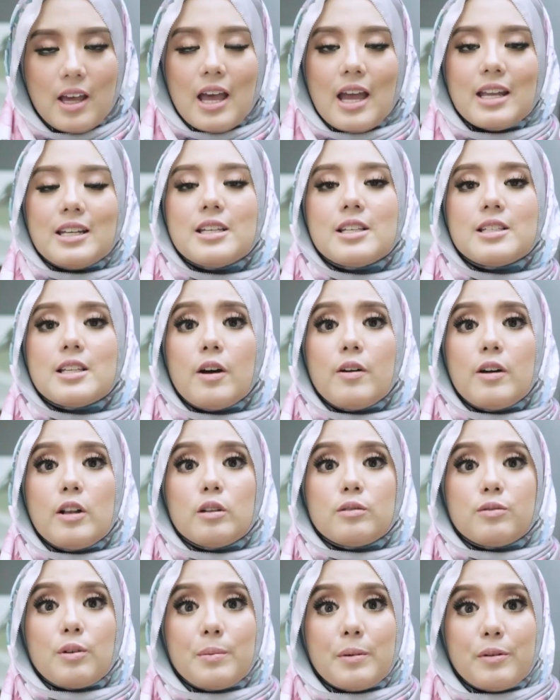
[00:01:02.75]
And this is how it
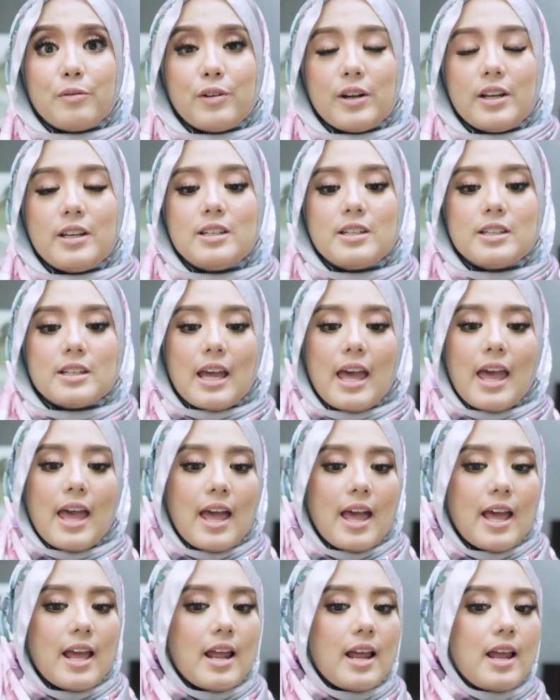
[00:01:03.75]
looks from the front,
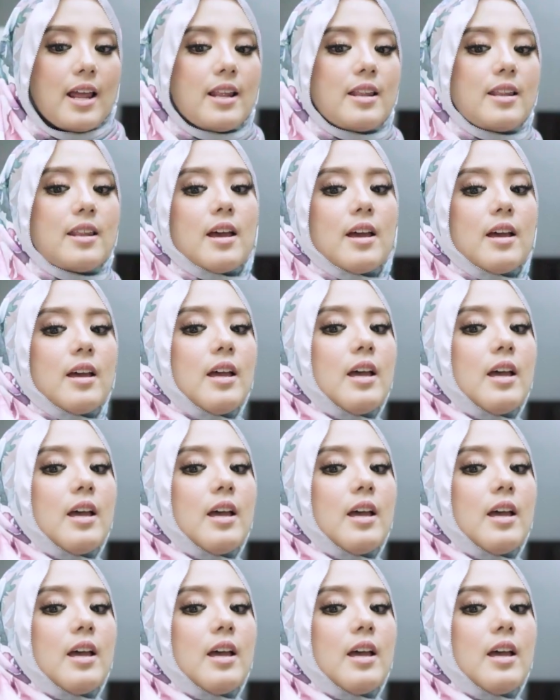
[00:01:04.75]
and